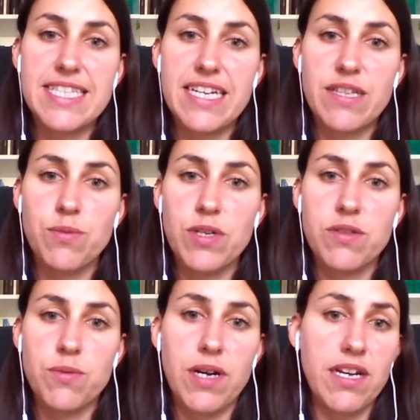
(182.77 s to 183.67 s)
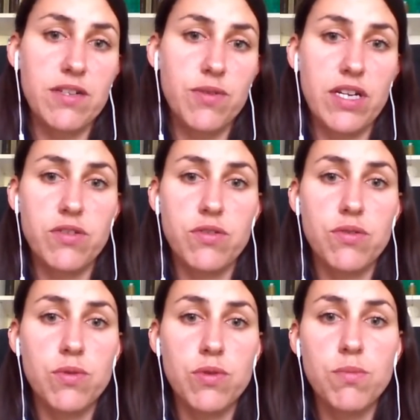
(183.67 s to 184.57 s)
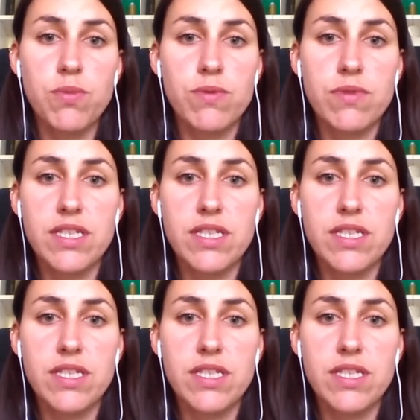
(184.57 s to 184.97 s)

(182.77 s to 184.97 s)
that we tried to group